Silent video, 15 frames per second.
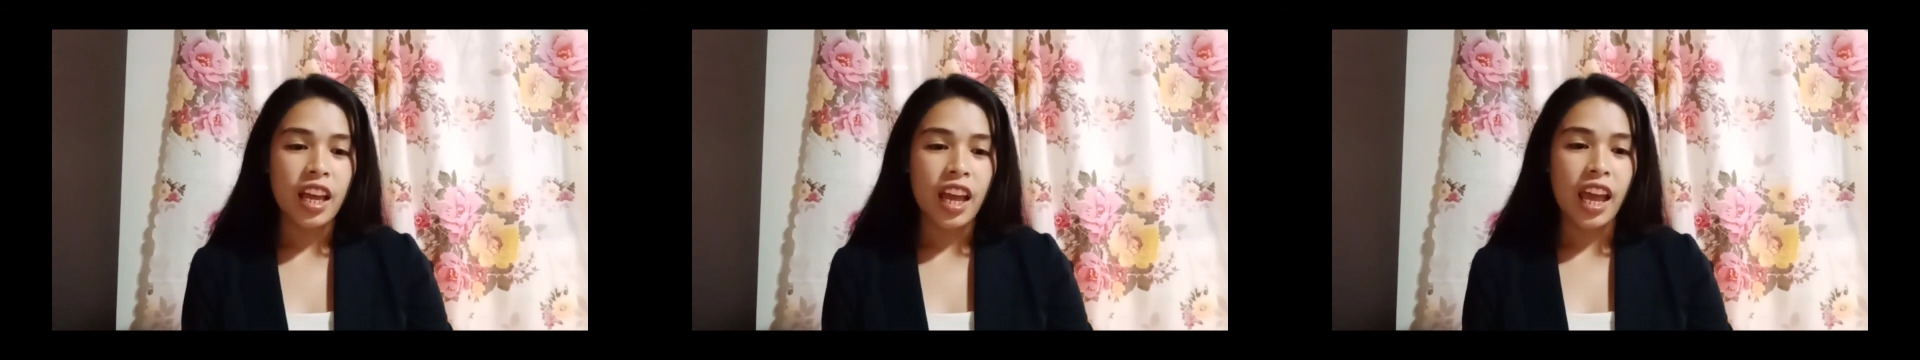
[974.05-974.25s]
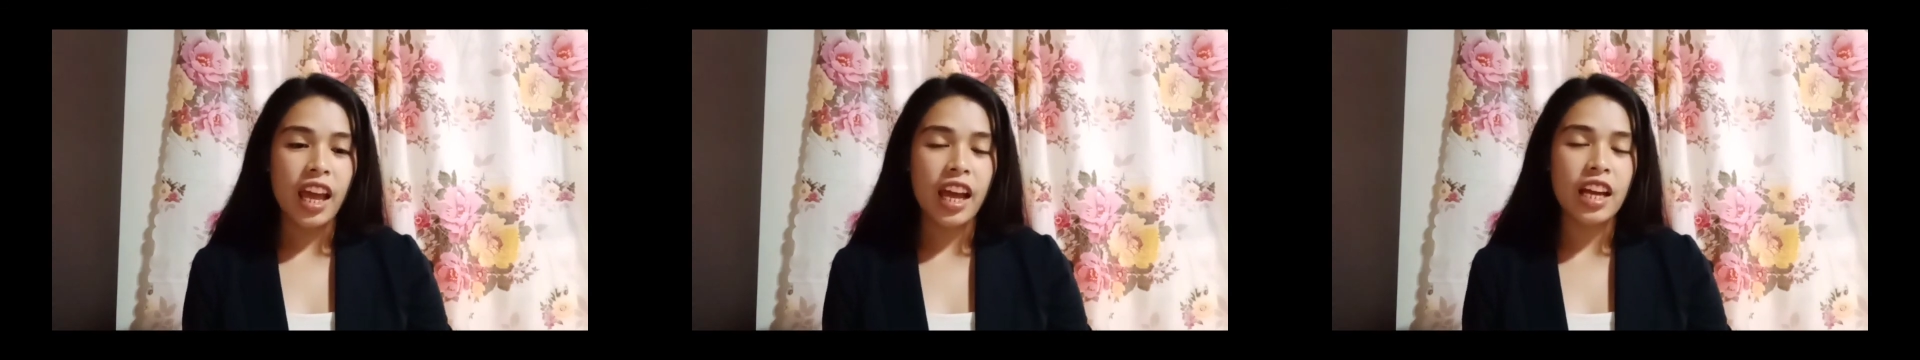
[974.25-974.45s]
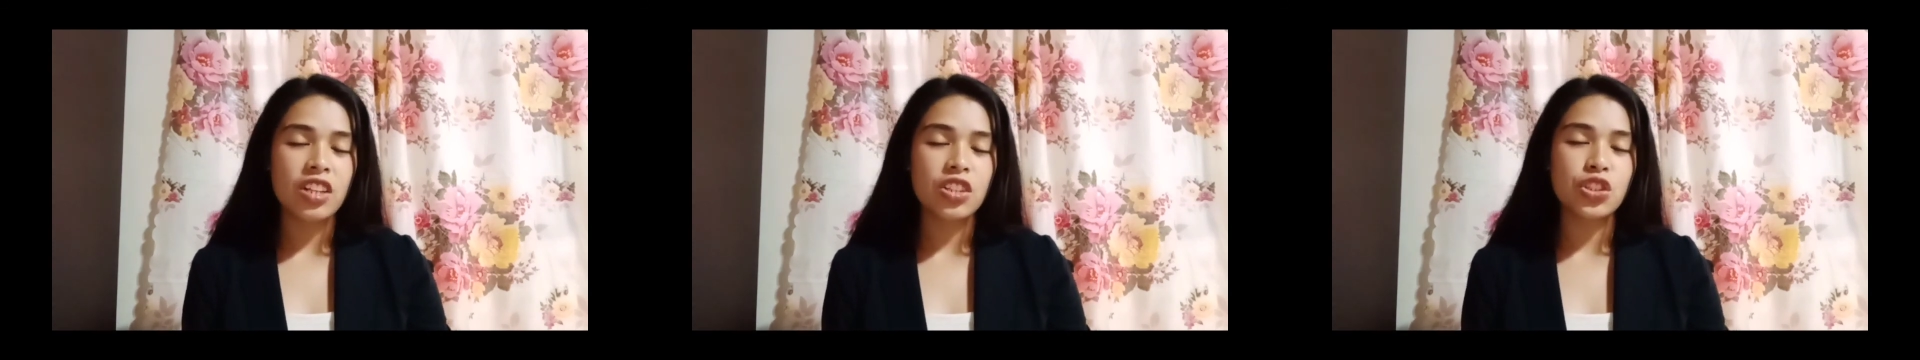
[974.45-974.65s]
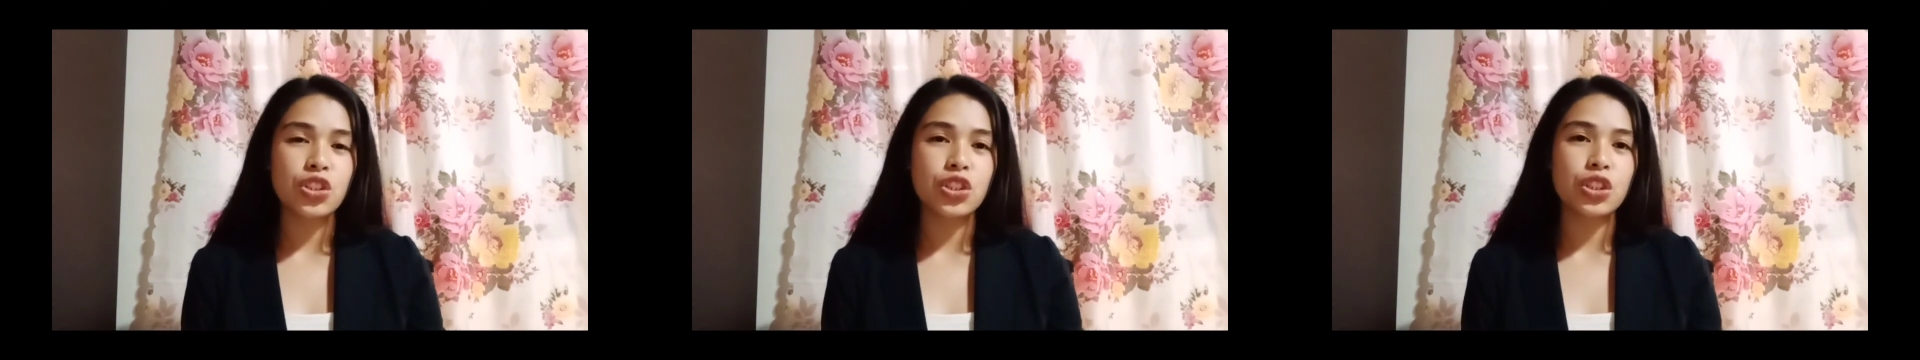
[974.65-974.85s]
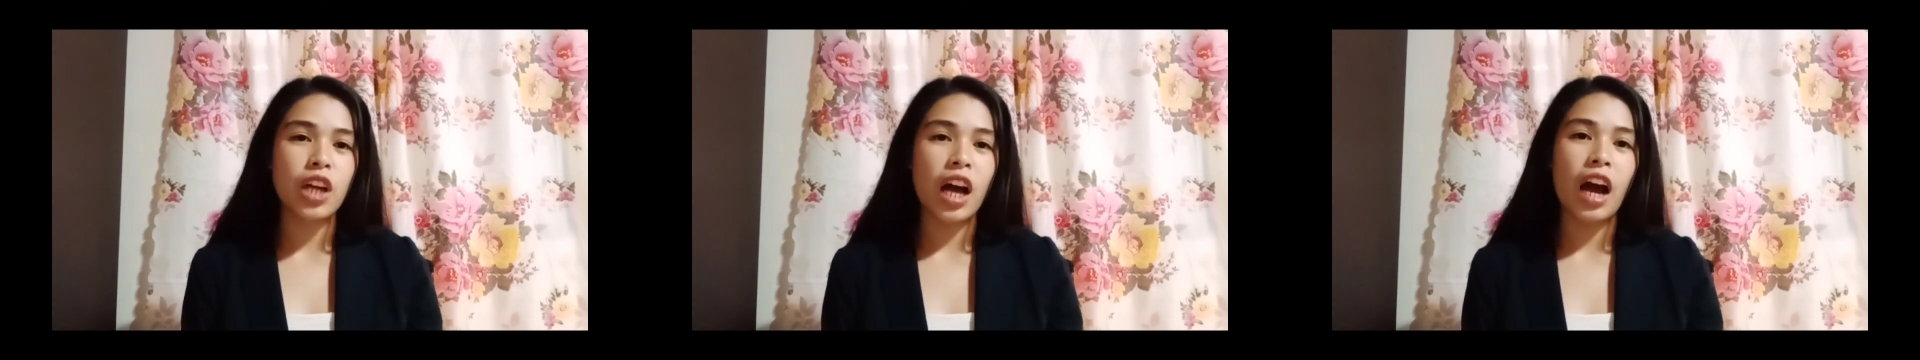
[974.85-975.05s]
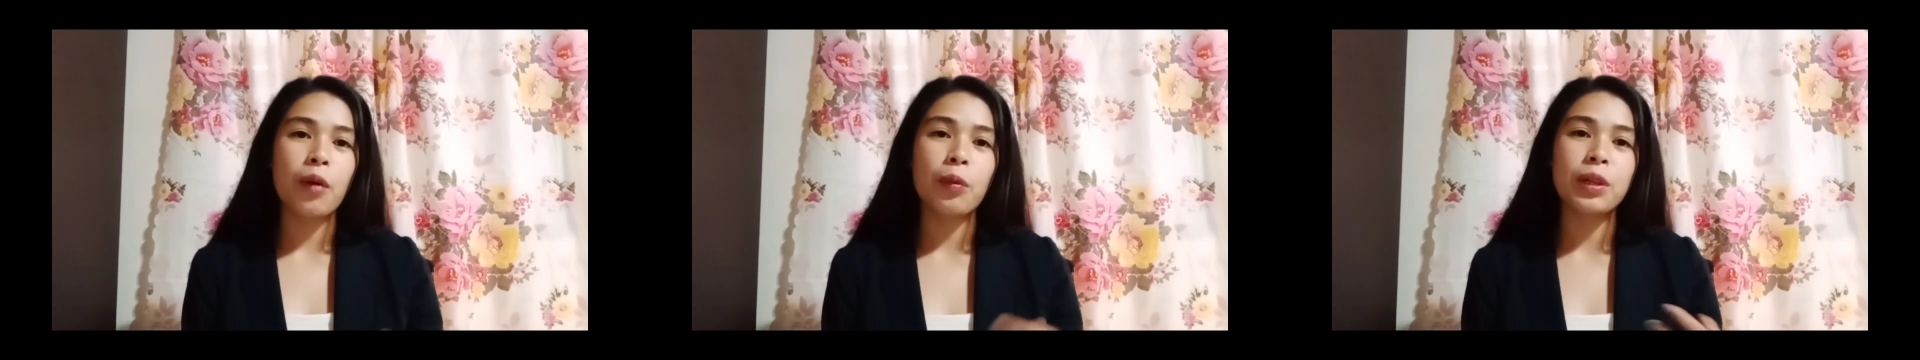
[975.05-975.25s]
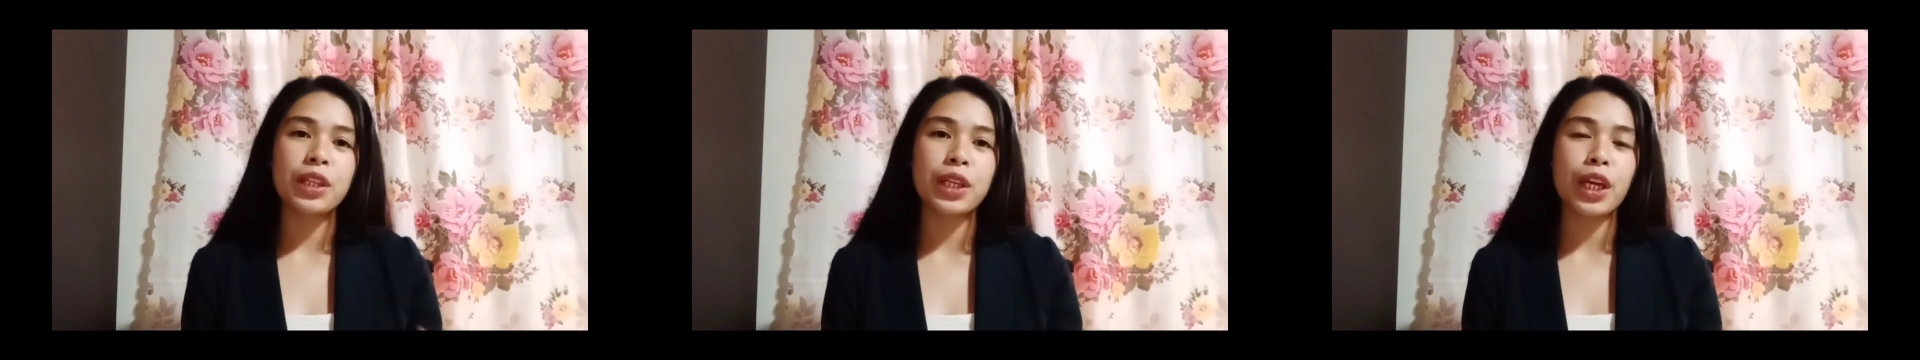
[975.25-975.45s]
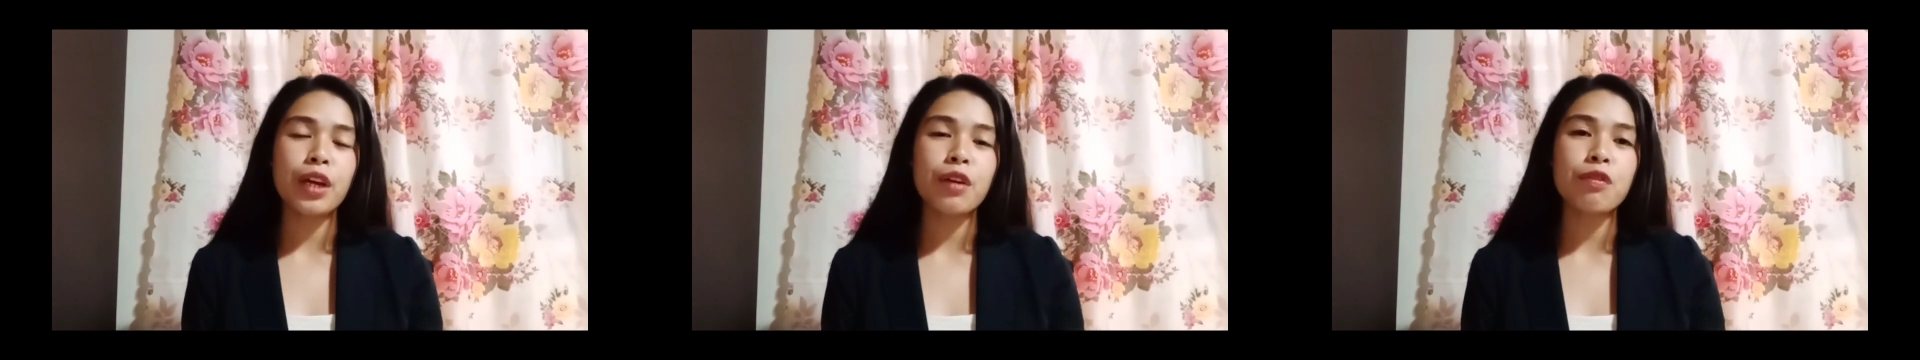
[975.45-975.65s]
and I will
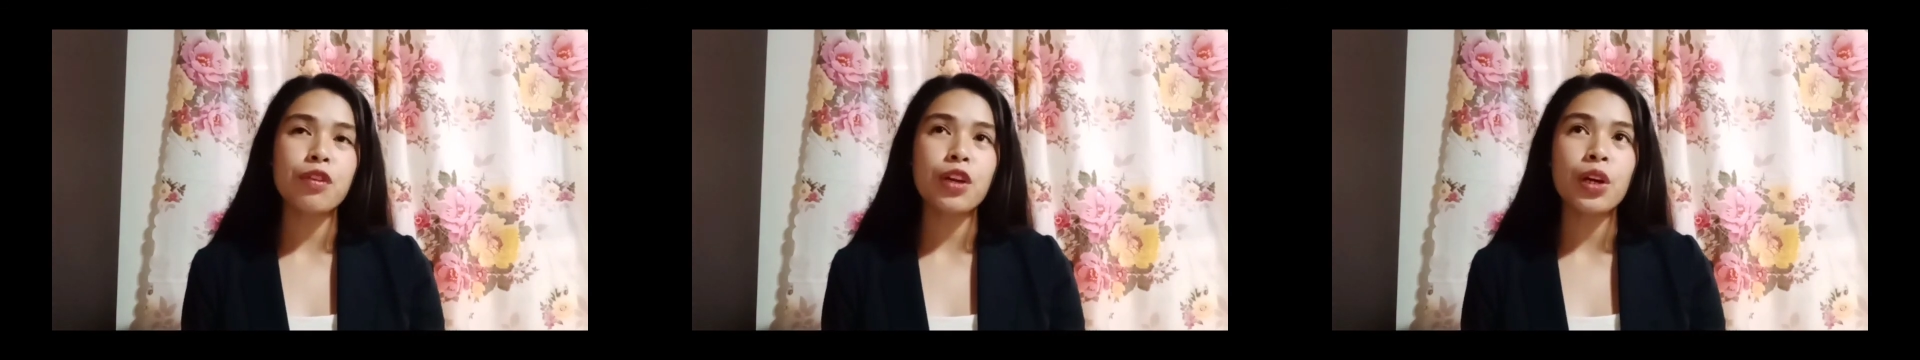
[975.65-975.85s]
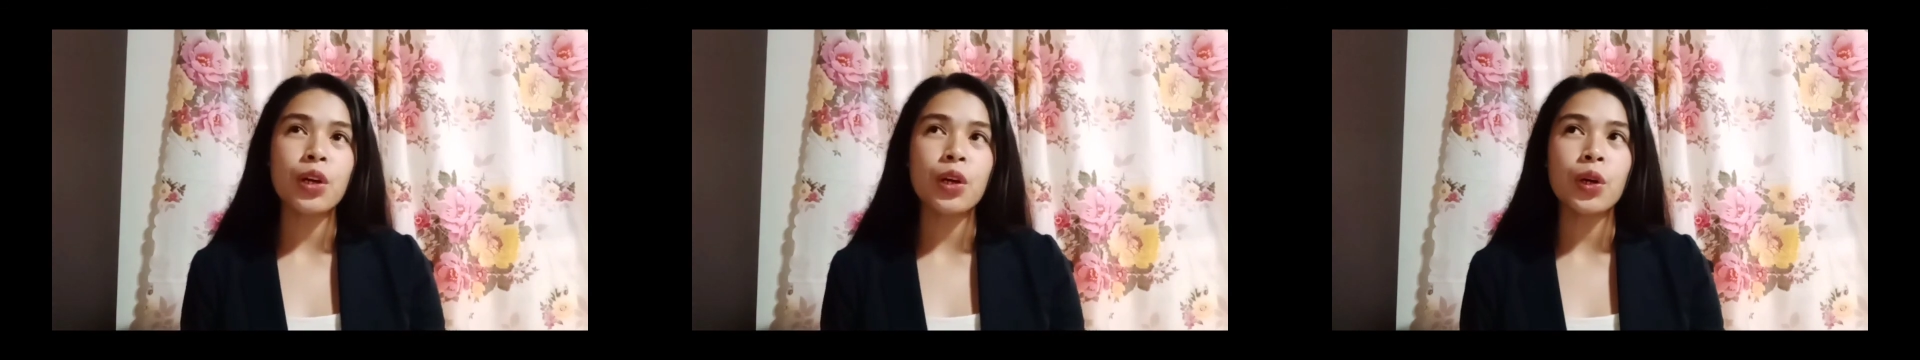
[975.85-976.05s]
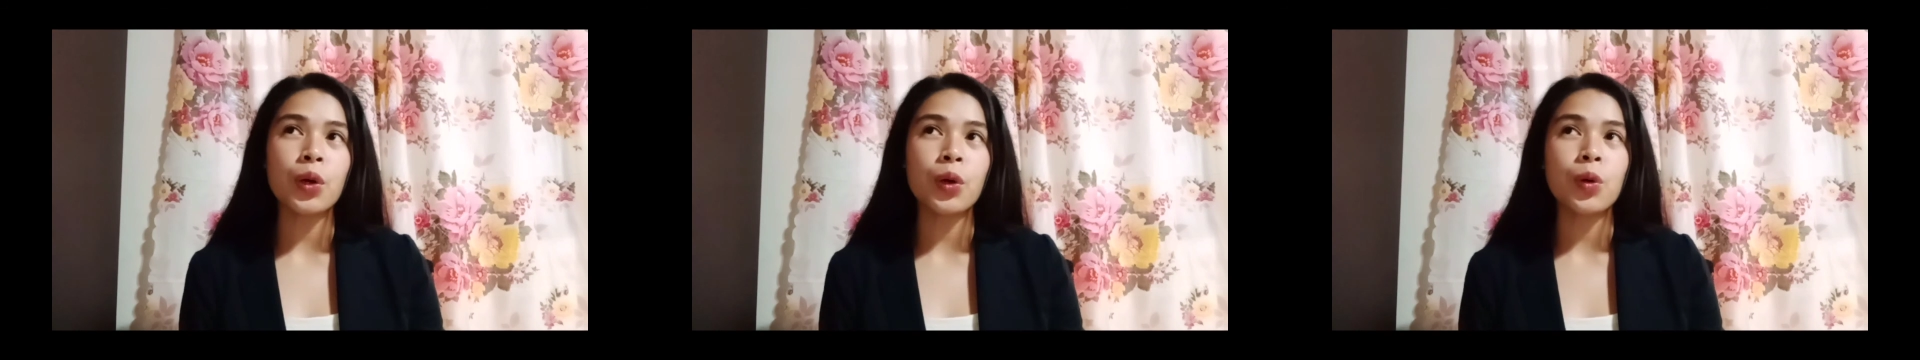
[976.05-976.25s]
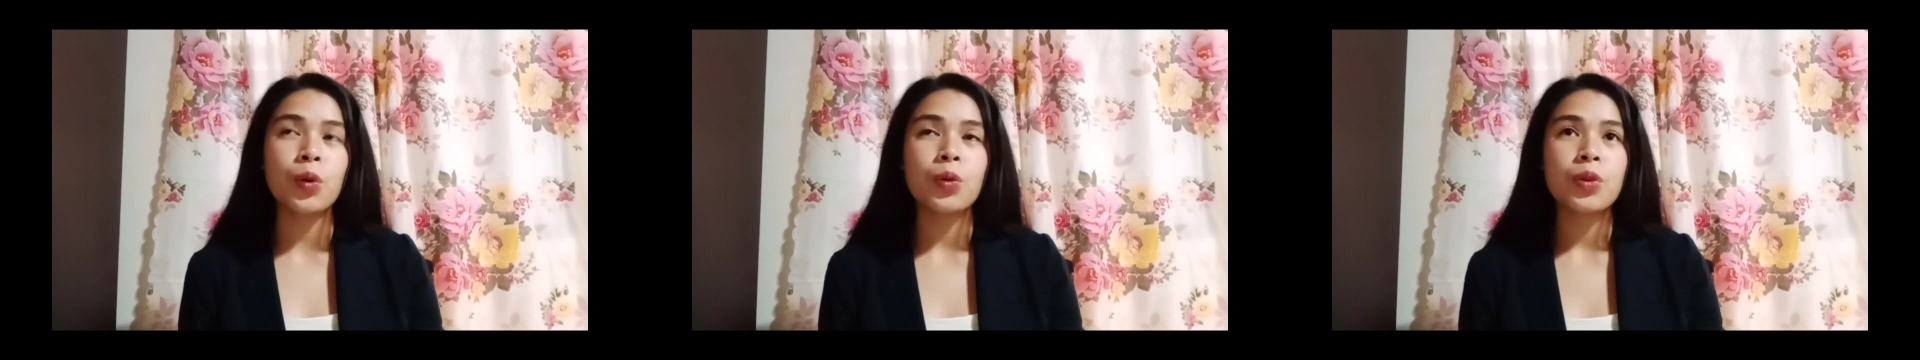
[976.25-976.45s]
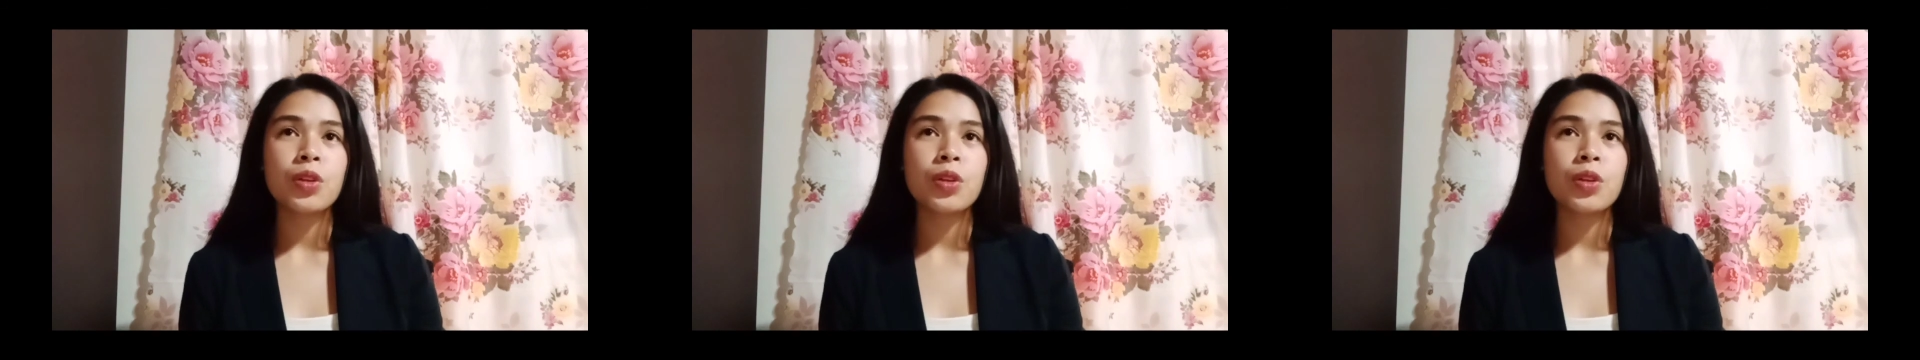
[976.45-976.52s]
give you